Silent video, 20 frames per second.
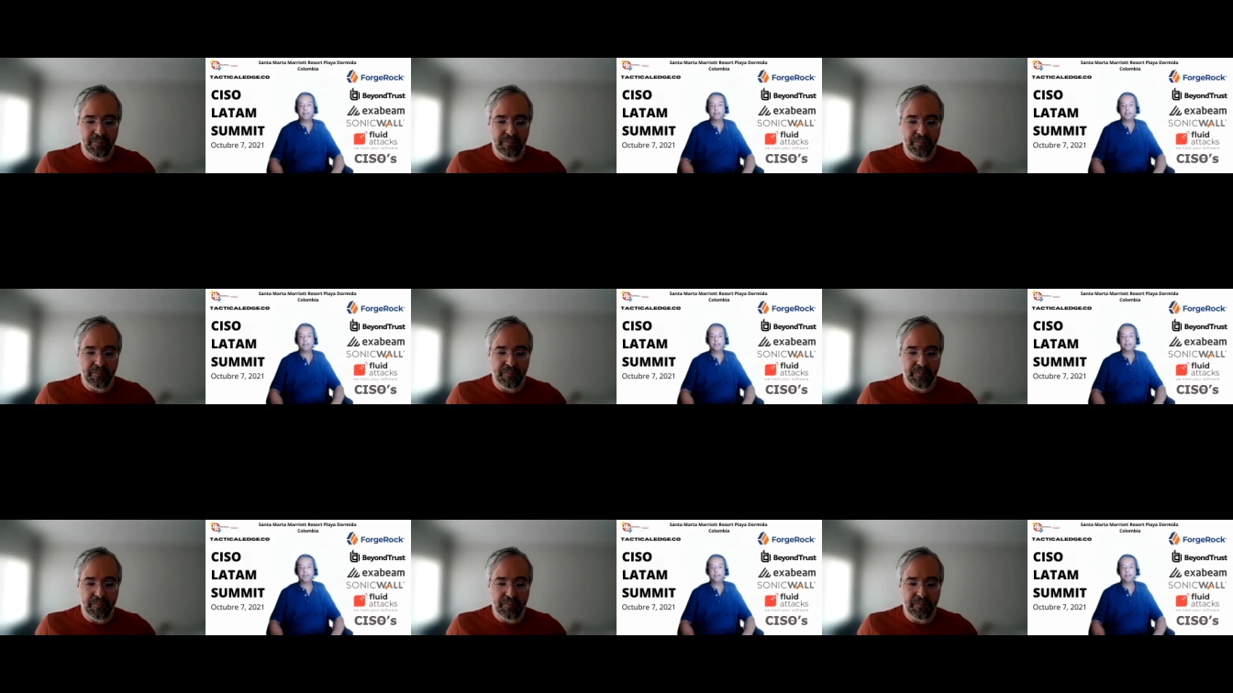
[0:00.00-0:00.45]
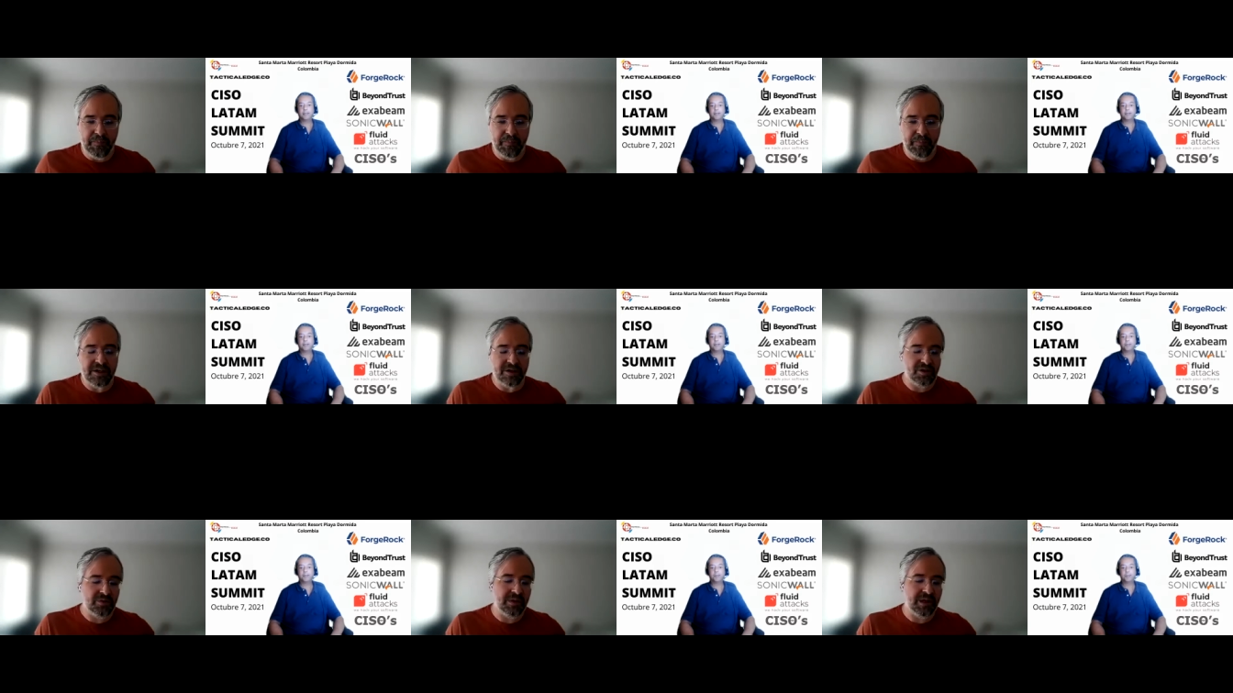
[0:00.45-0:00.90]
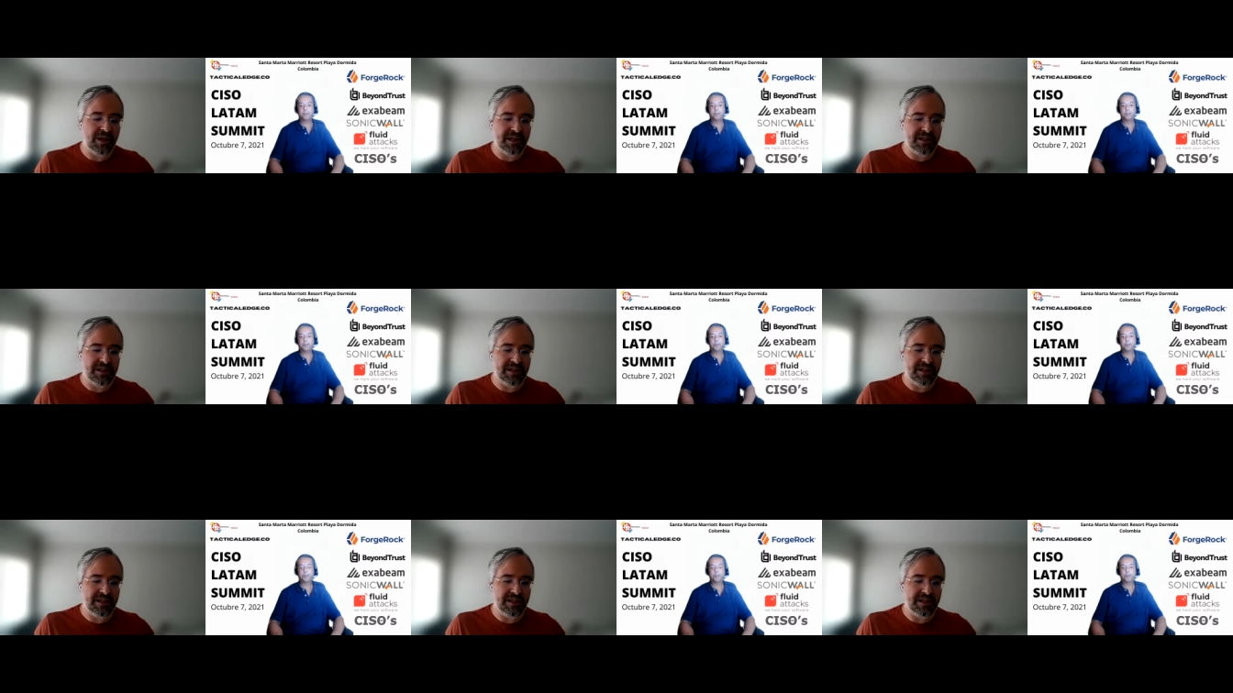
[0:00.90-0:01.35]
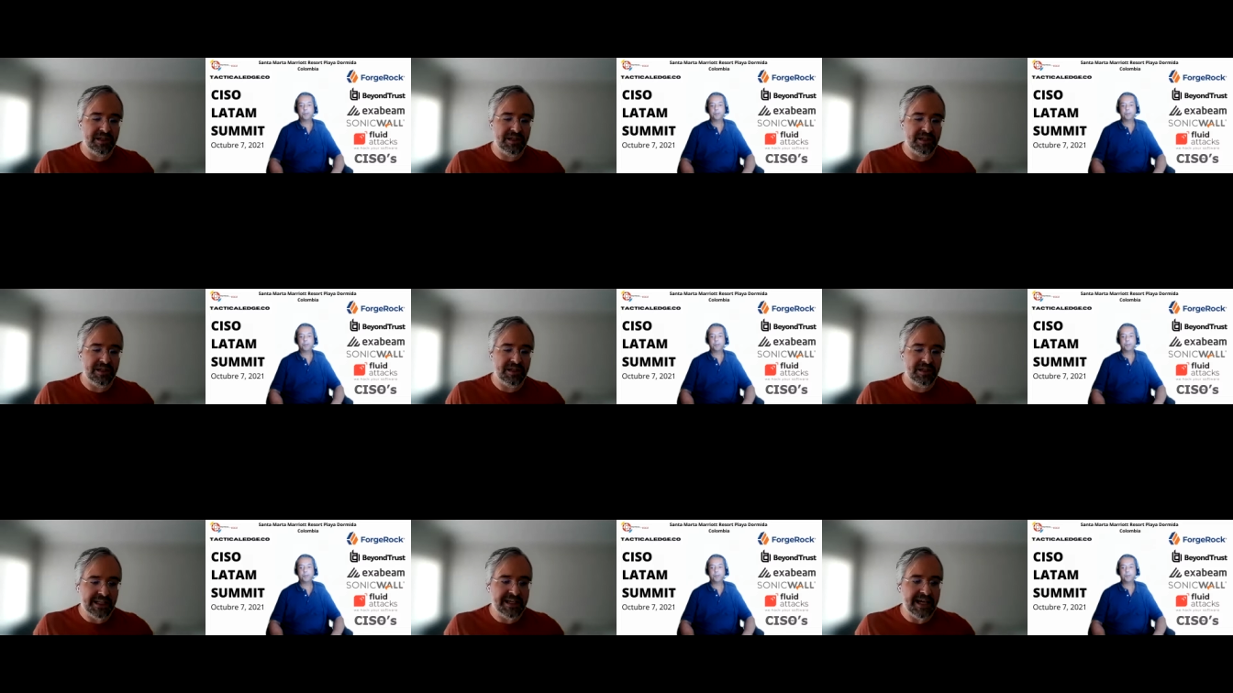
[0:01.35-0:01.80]
it's clear to us that,
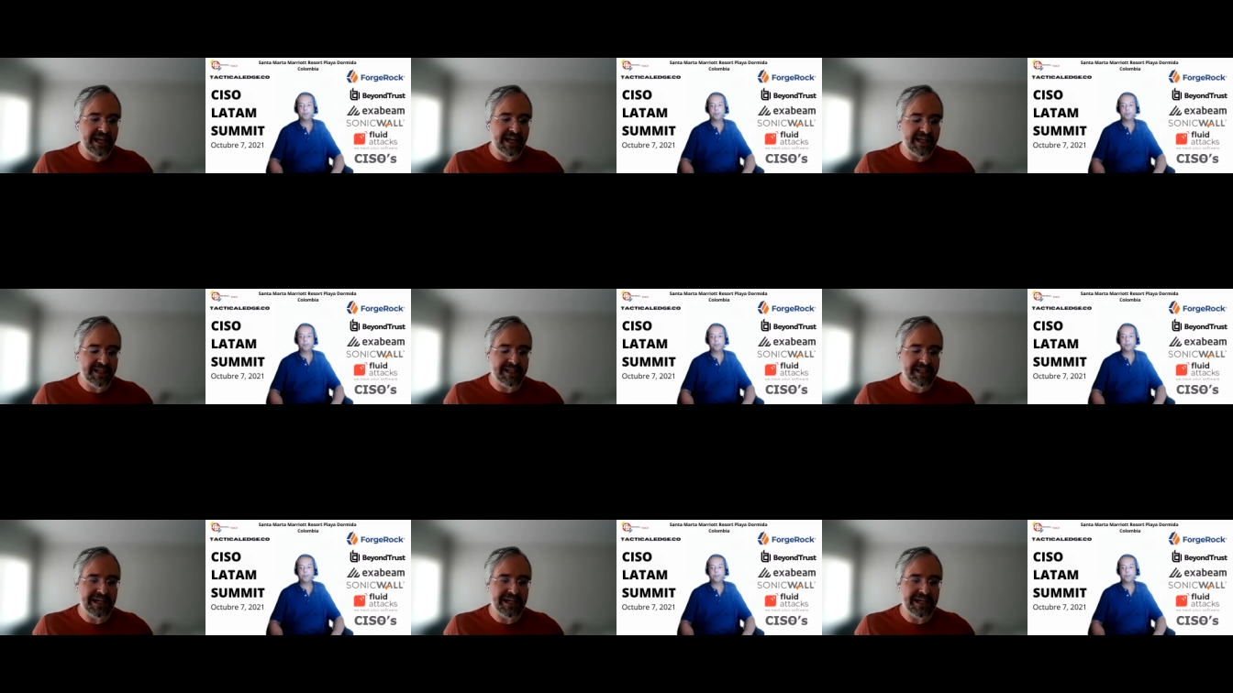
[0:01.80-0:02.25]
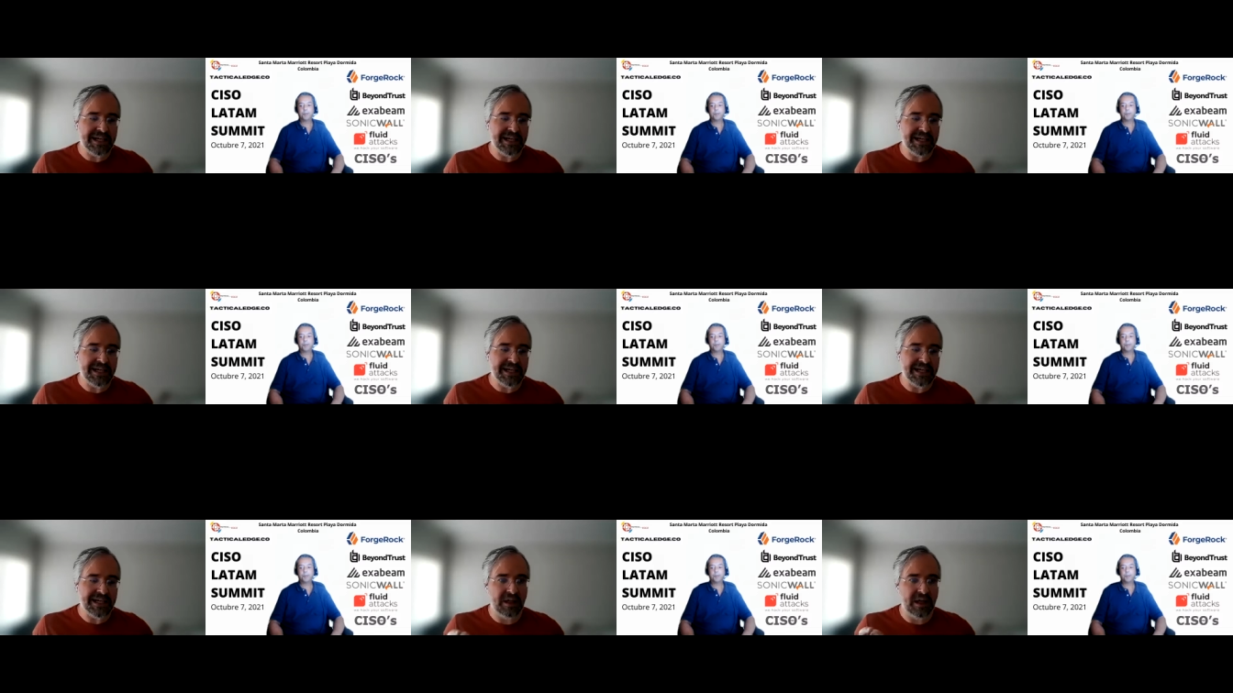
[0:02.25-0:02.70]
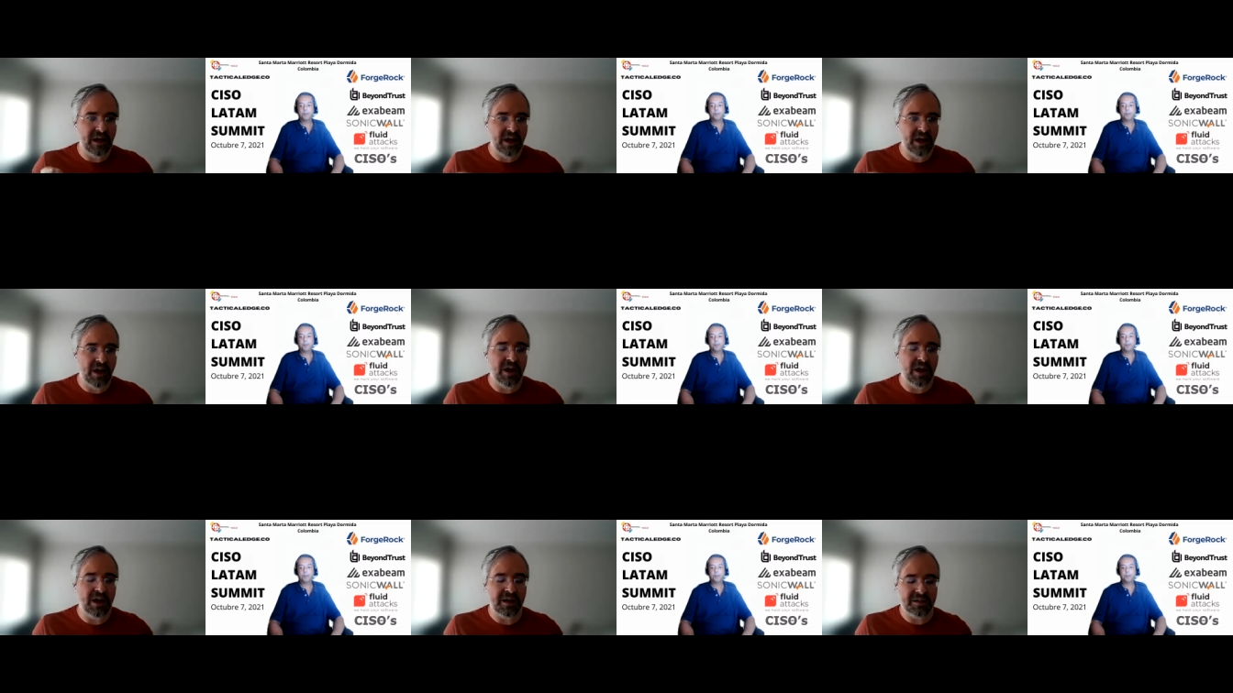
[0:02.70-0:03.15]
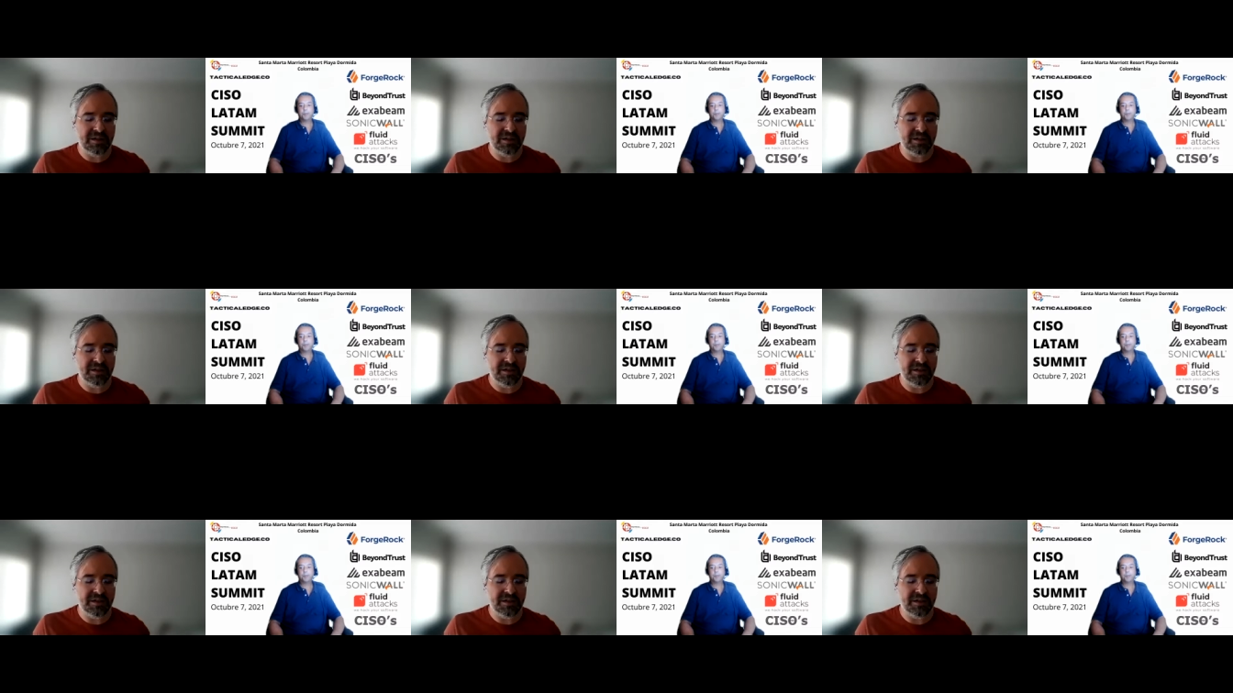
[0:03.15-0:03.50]
again, attack has captured a lot